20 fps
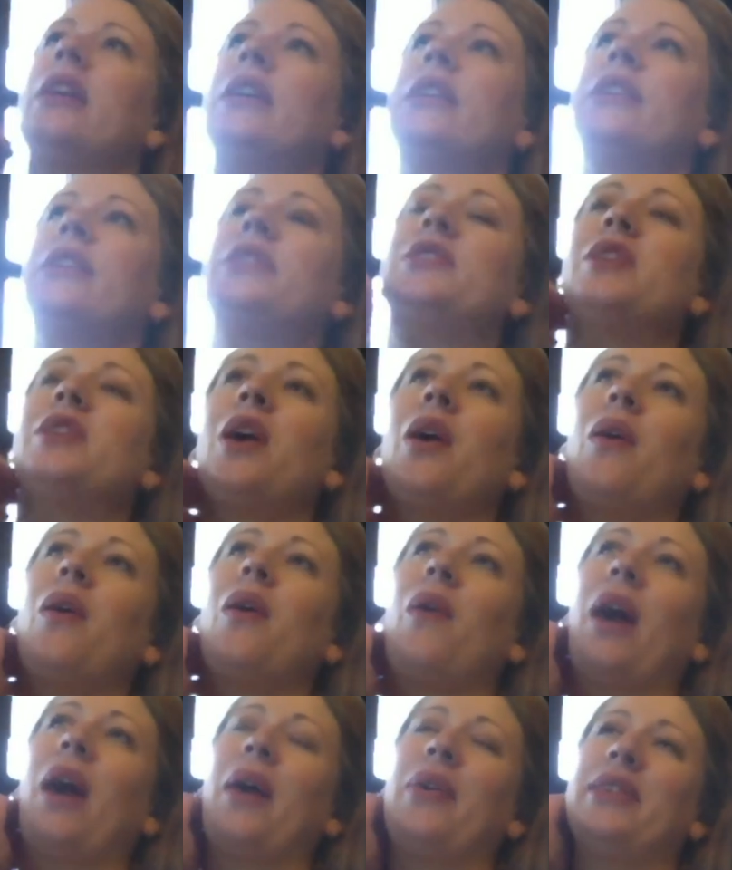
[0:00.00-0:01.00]
So
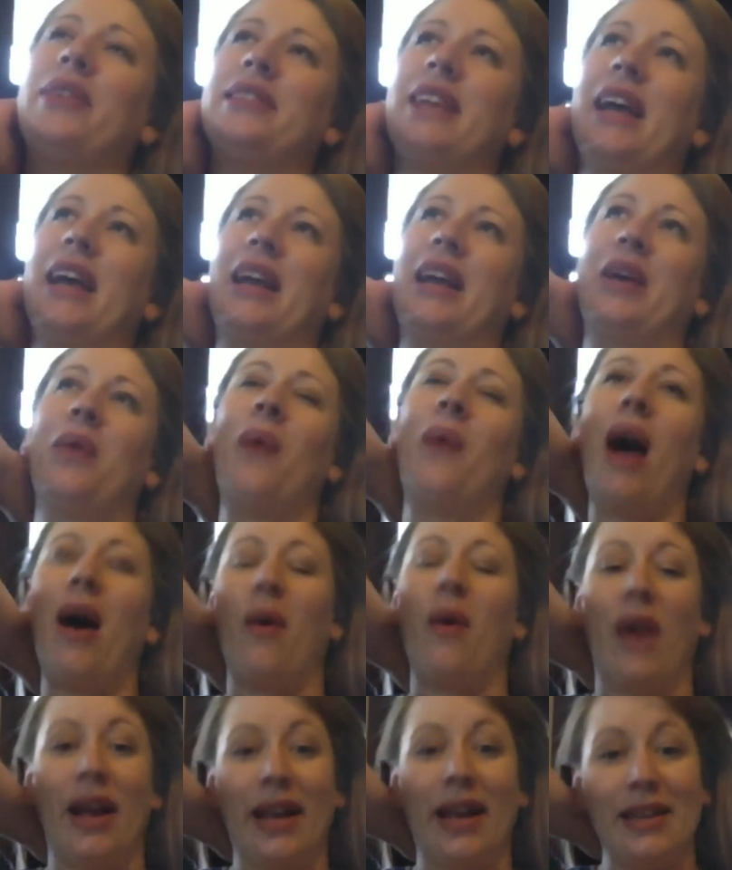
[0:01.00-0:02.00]
I was like, wow,
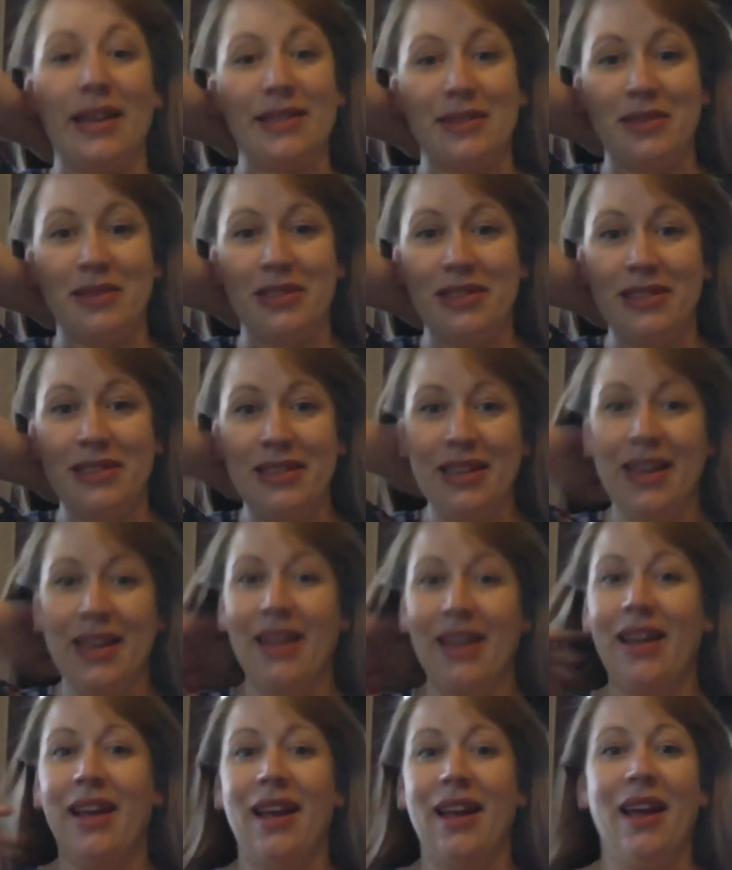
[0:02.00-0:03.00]
I guess
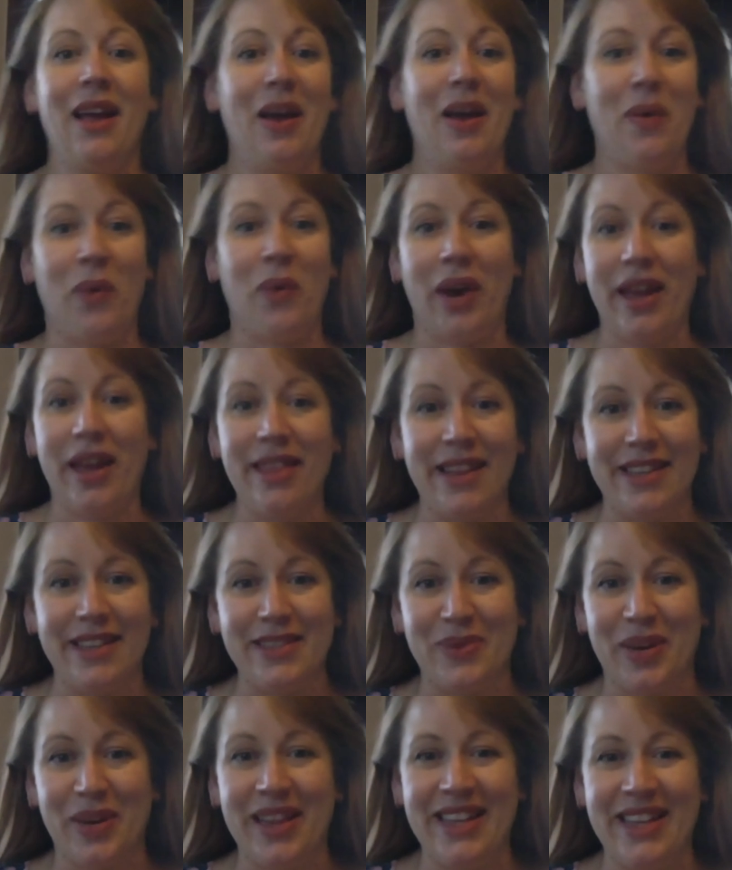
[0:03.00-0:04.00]
we're in this
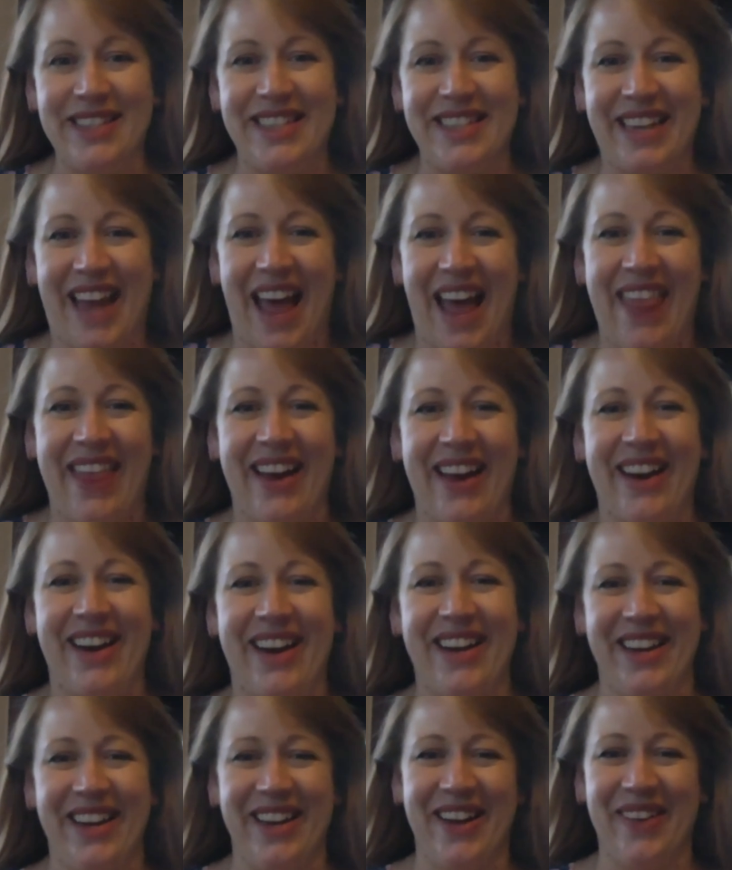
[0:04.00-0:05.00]
together,
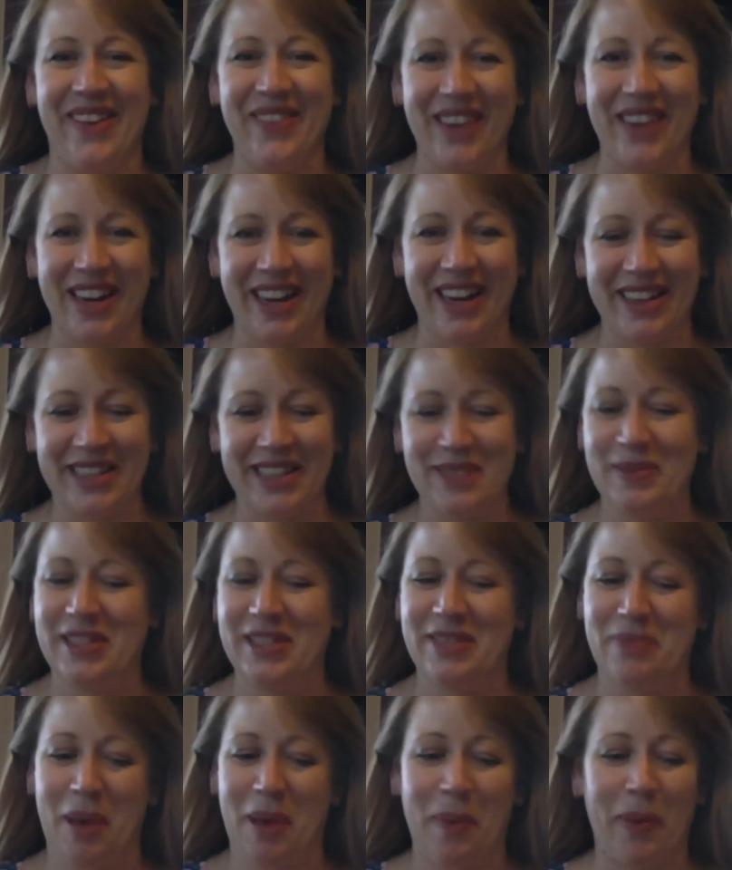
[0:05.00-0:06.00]
when I got this piece of
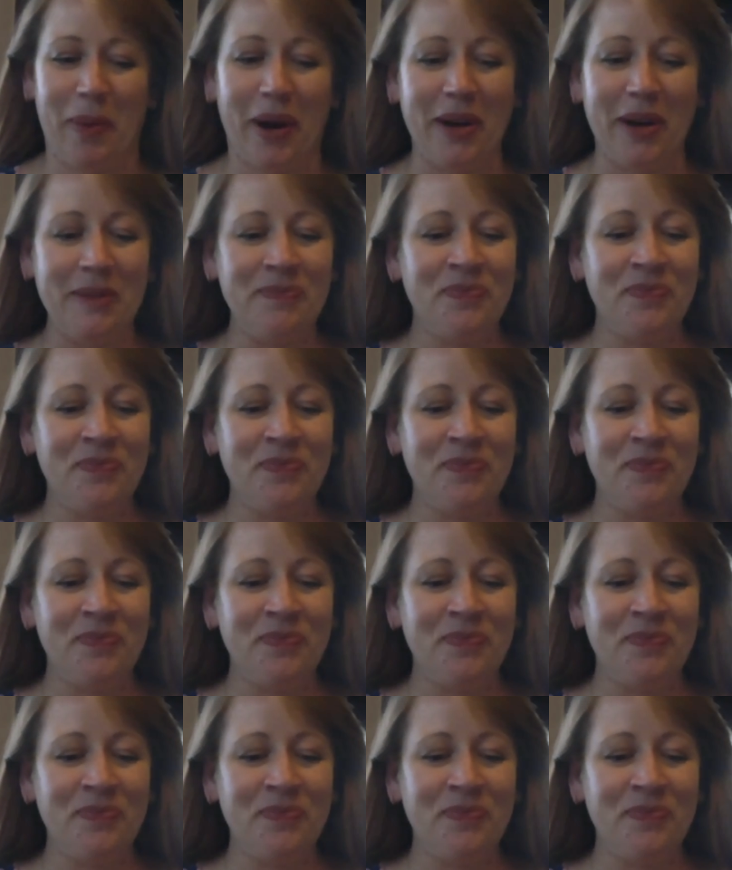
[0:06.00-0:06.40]
paper.